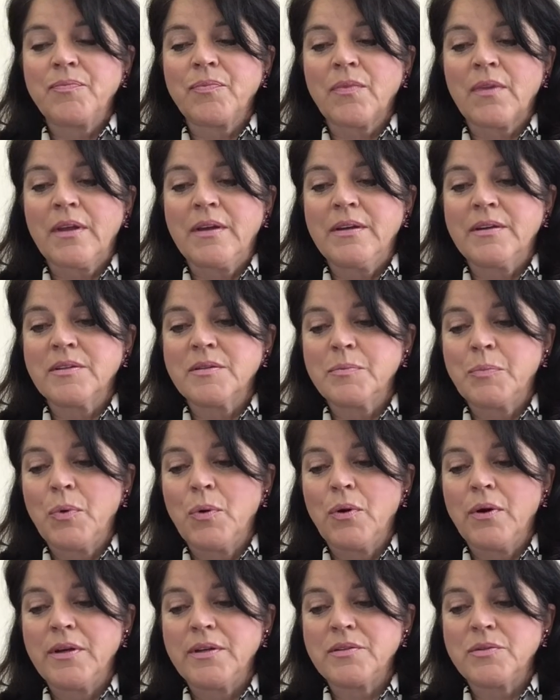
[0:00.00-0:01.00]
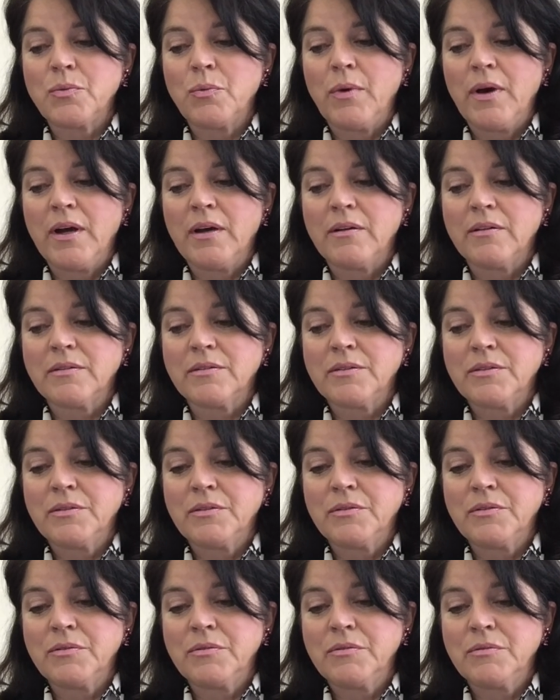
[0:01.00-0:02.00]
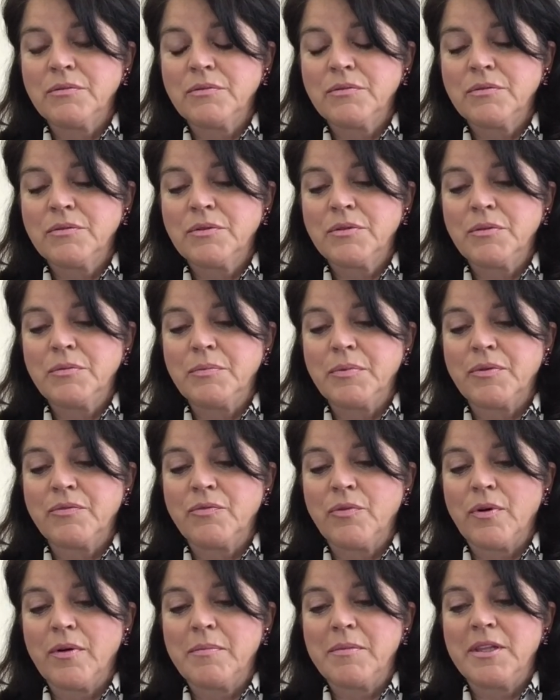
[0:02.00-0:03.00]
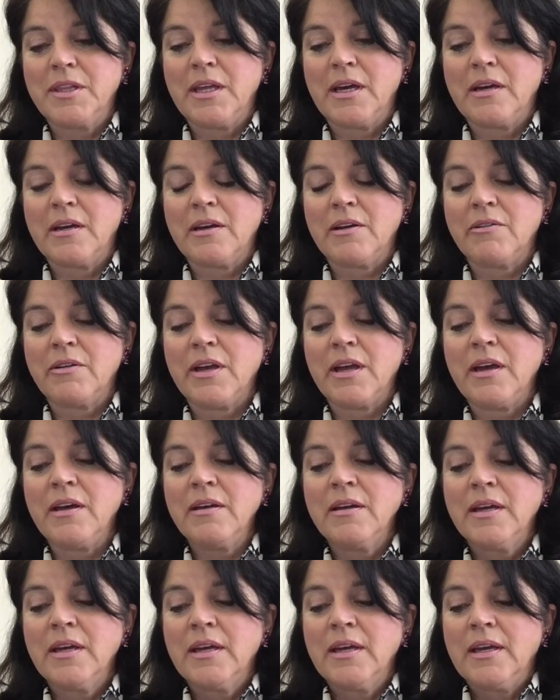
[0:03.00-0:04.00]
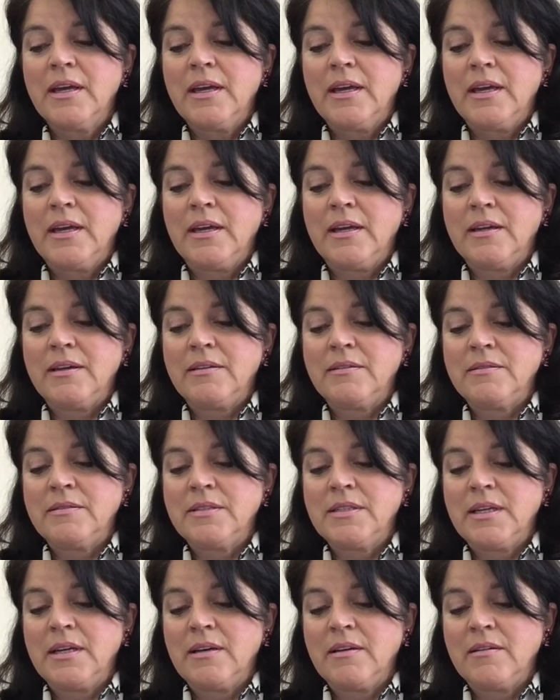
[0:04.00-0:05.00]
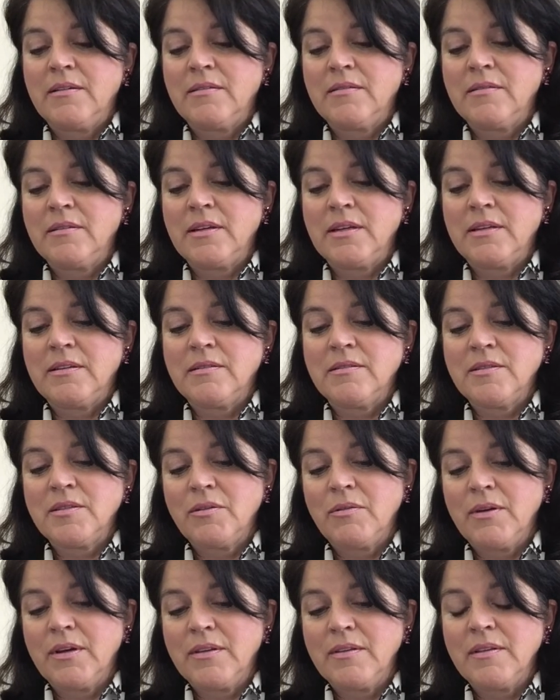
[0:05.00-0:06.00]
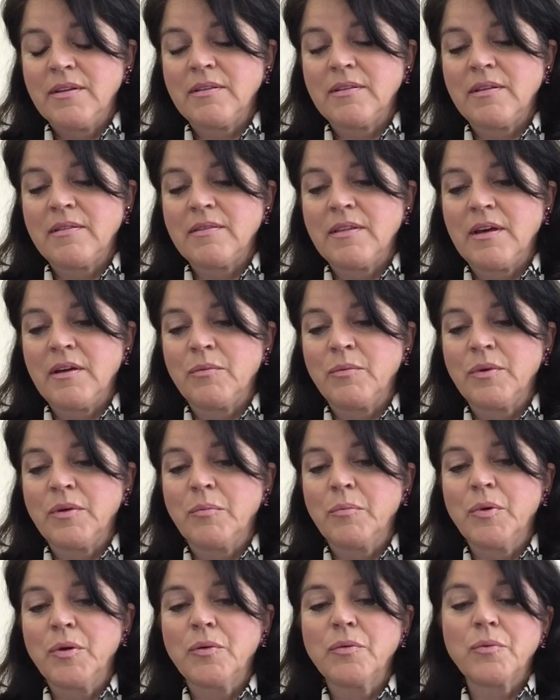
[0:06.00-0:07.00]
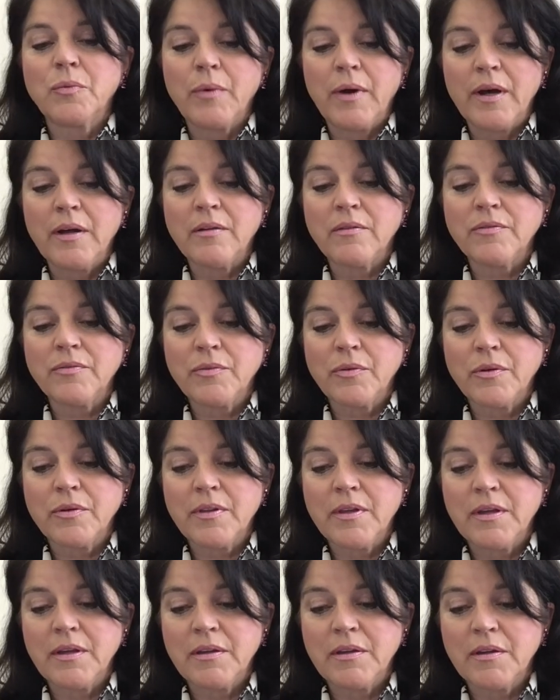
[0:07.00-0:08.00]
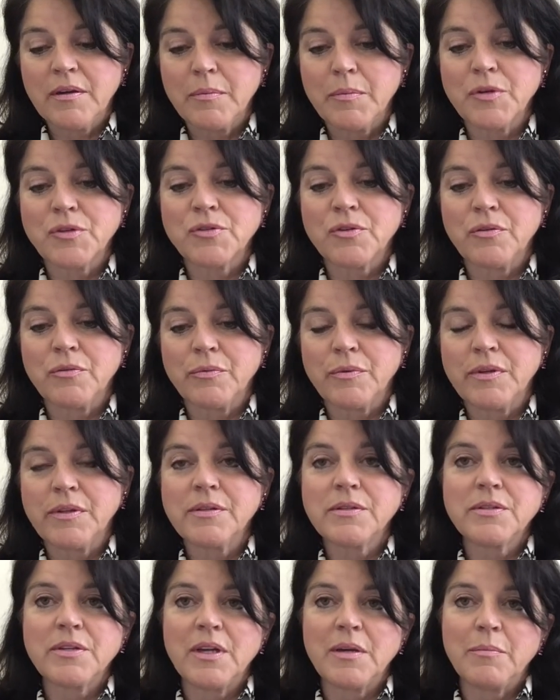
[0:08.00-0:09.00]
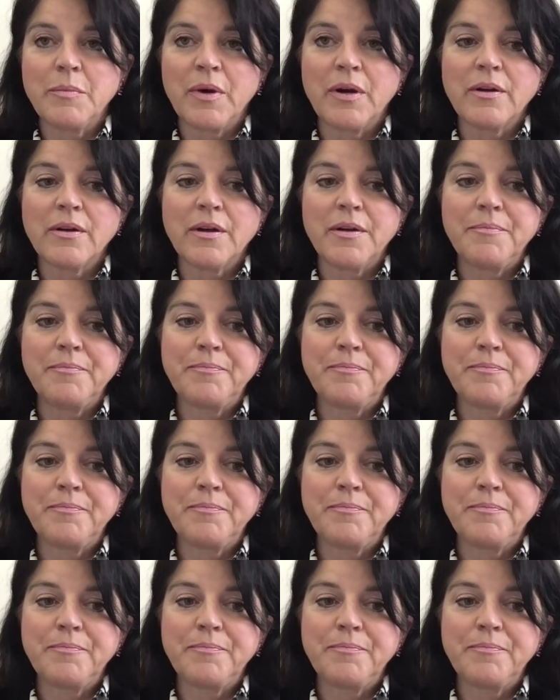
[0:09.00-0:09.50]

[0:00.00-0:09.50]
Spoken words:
is poised well to perform in that area, and so I think that will bode well for the commercial real estate market.